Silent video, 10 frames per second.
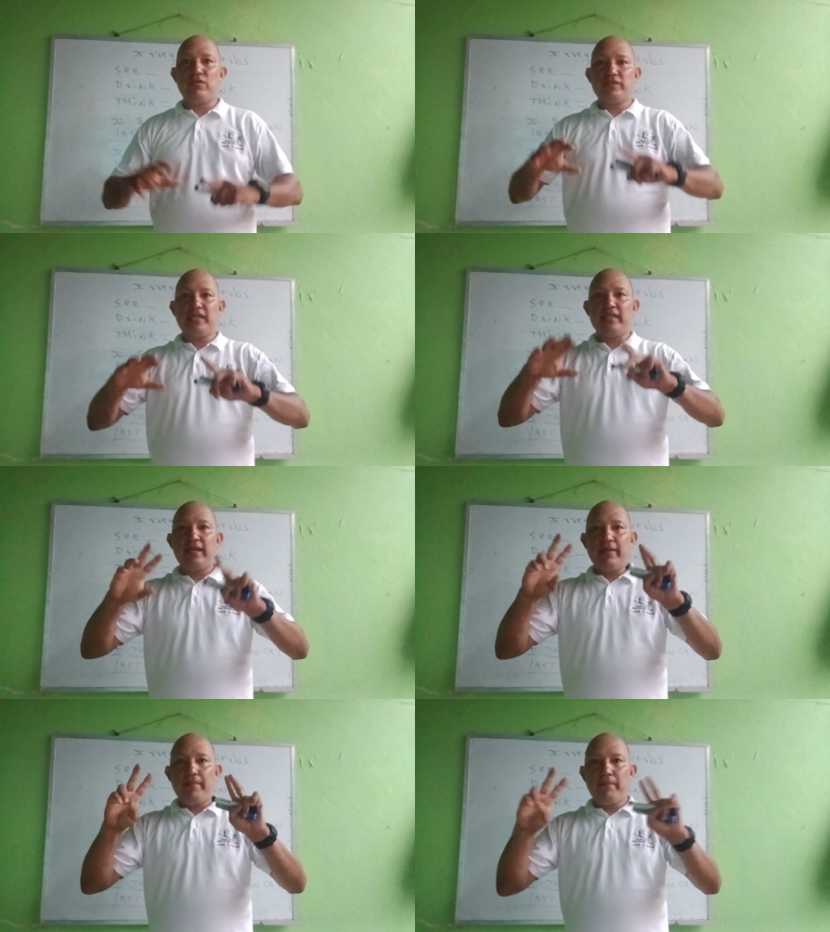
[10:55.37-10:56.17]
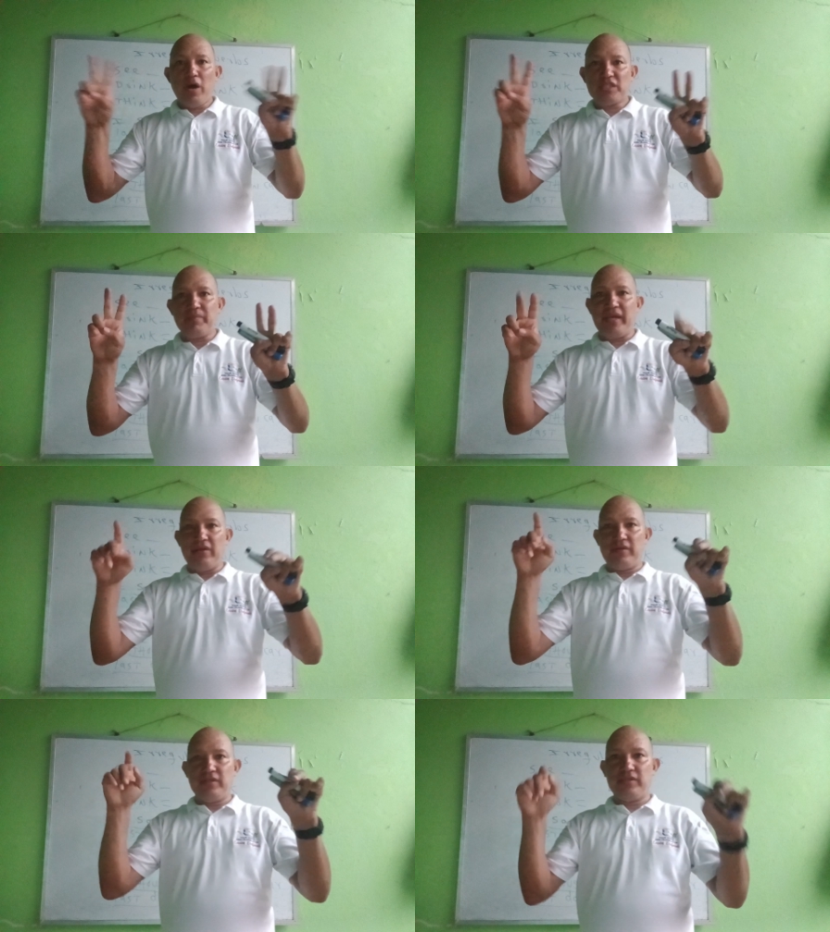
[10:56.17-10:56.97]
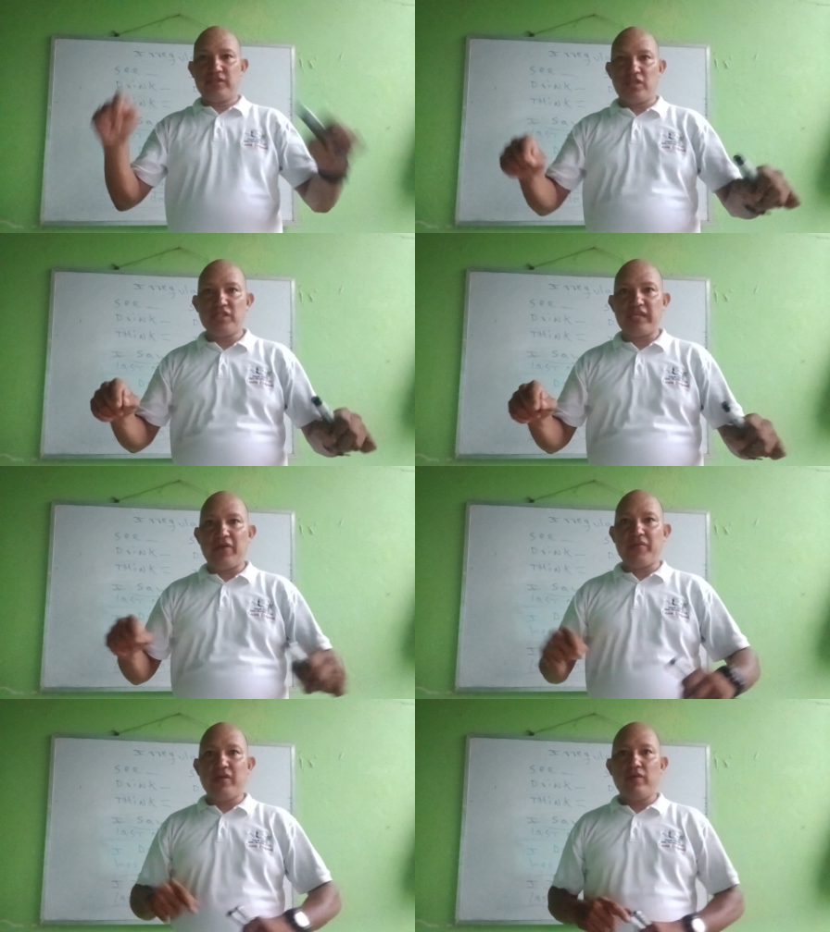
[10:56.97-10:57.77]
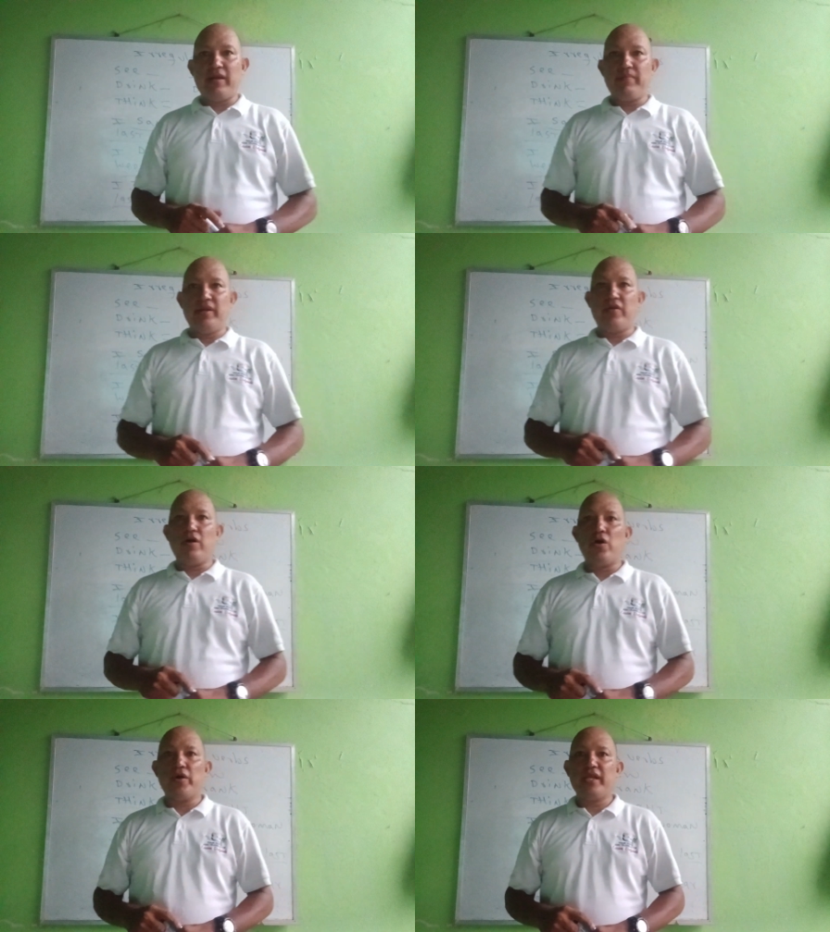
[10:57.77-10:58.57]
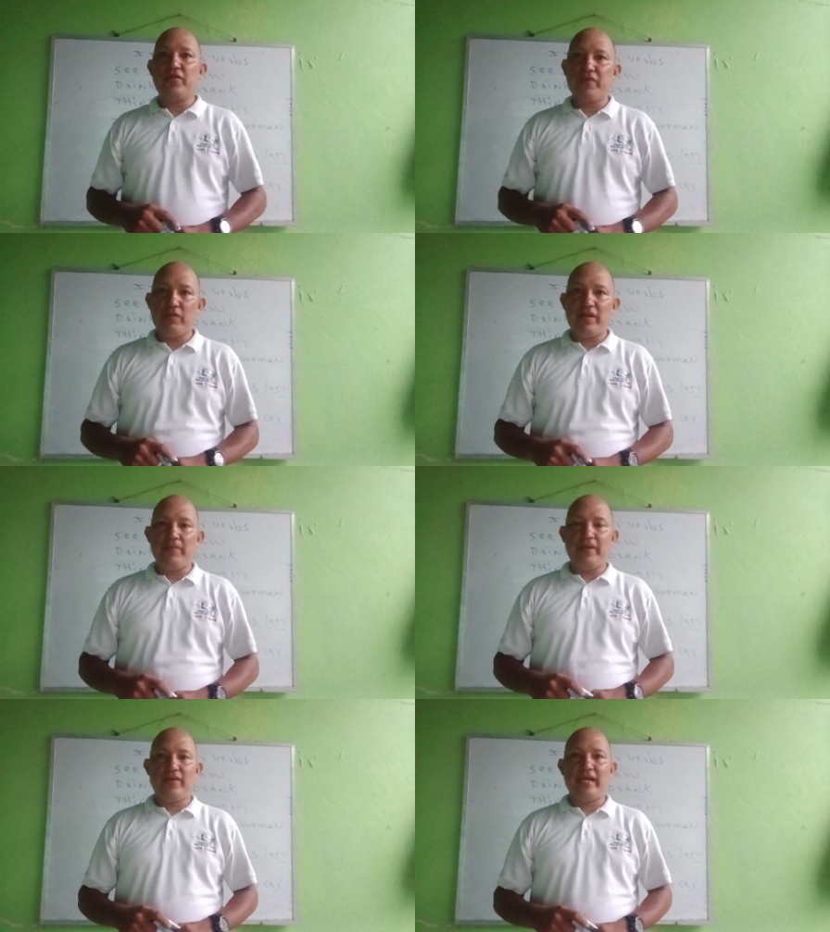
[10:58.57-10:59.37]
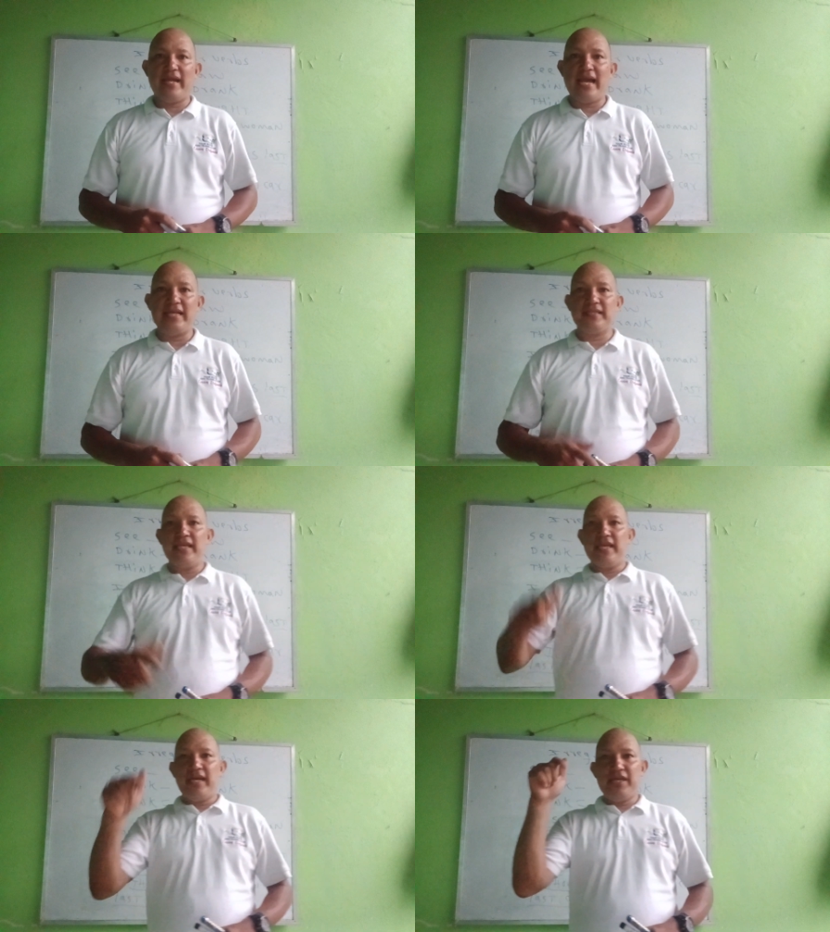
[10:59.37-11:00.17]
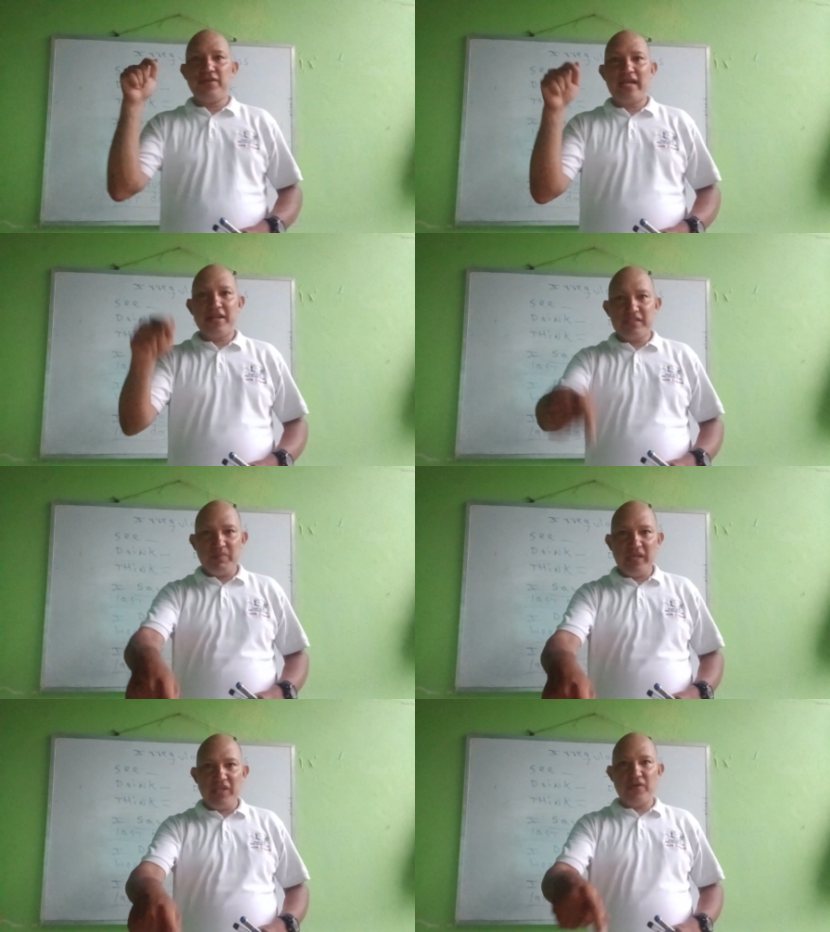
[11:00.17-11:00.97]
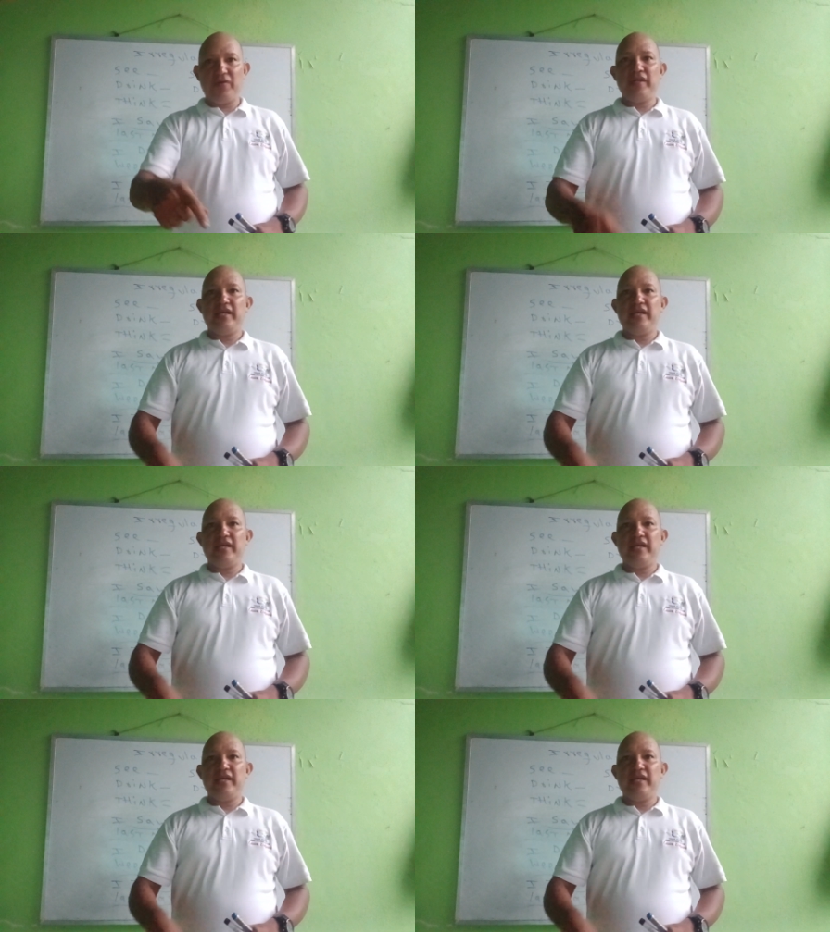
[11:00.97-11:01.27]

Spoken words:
Using both verb, such as regular verb or irregular verb, okay, guys? If you like this video,